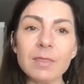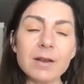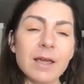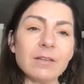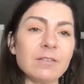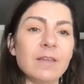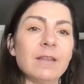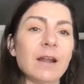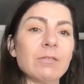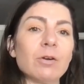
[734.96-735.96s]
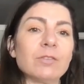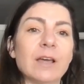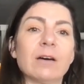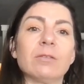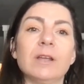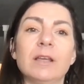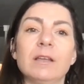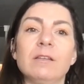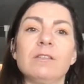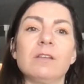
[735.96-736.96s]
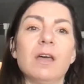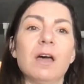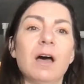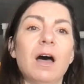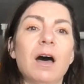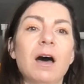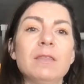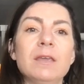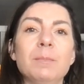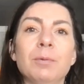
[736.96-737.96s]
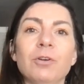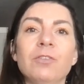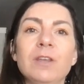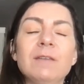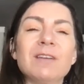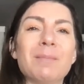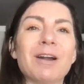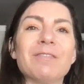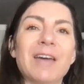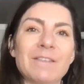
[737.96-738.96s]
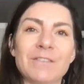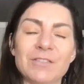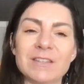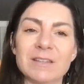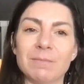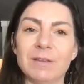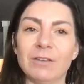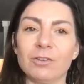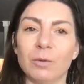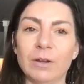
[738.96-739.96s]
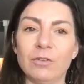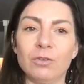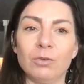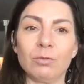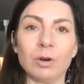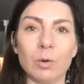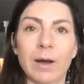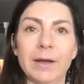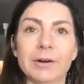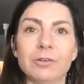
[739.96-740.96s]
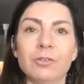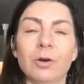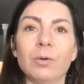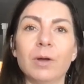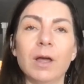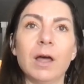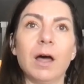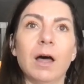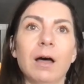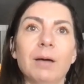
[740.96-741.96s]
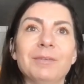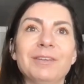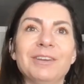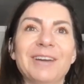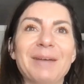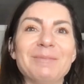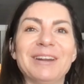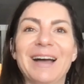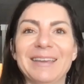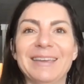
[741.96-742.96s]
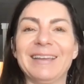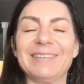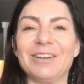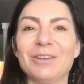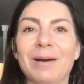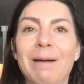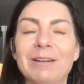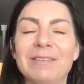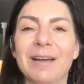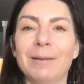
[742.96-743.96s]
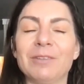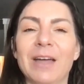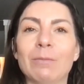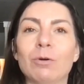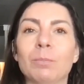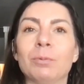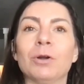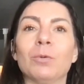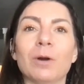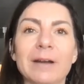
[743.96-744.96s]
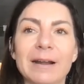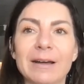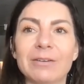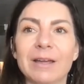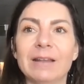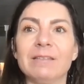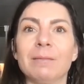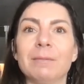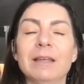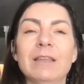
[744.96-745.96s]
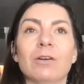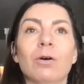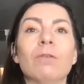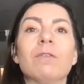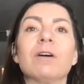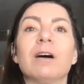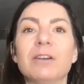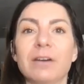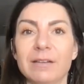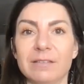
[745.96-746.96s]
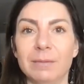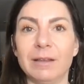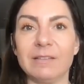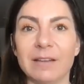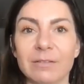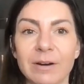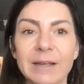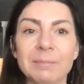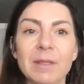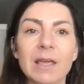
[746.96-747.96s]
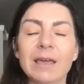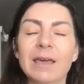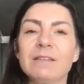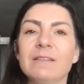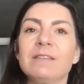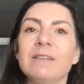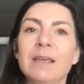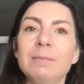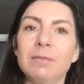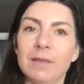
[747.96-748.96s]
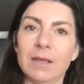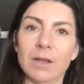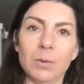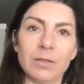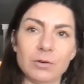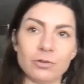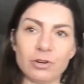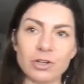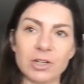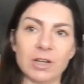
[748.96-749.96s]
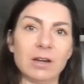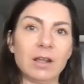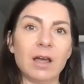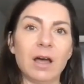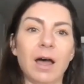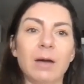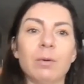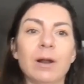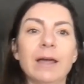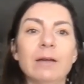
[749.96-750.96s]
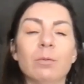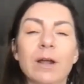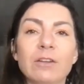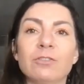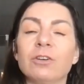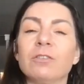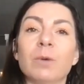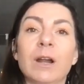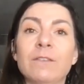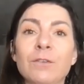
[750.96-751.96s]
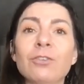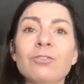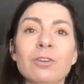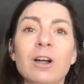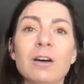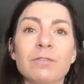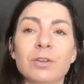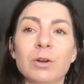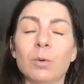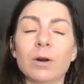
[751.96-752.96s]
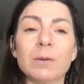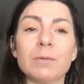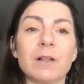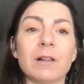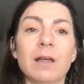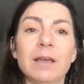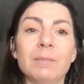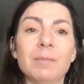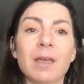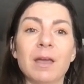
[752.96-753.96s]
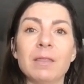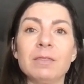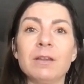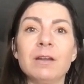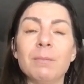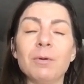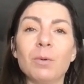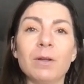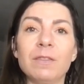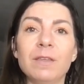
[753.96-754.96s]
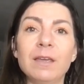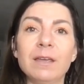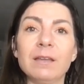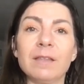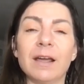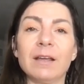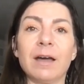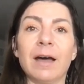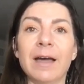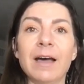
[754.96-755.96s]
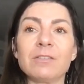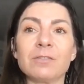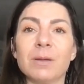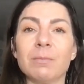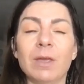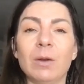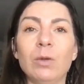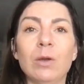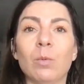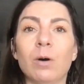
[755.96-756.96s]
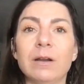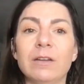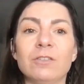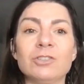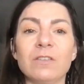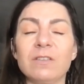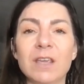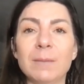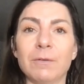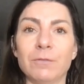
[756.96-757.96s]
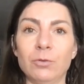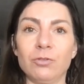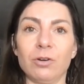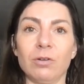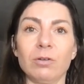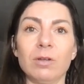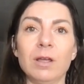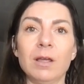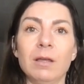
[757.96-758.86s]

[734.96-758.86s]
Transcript: The next thing that I wrote down is uh, the perceived amount of effort that something is going to require. So, um, I mean, I can't tell you how many times I will put a workout out and somebody either over or underestimates it, right? It's the same thing with nutrition. I, when I, when I start, when I first start off, you know, working with a client, the number one thing that I, I ask for them in week one is just to keep a food journal